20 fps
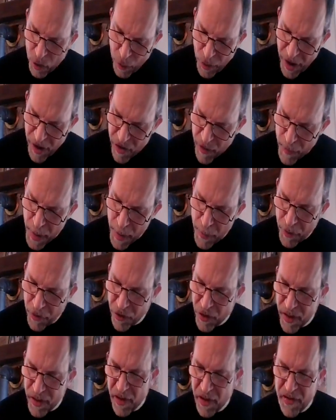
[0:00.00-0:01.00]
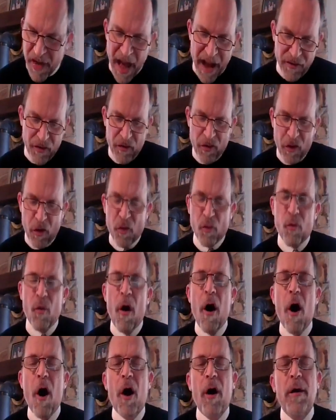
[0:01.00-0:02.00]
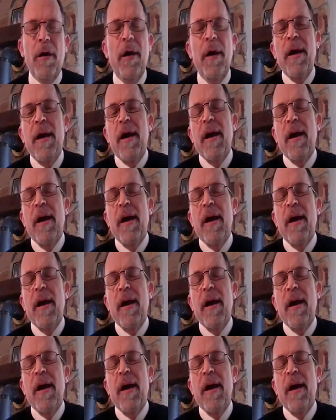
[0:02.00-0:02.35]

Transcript: reason people see these actions as wrong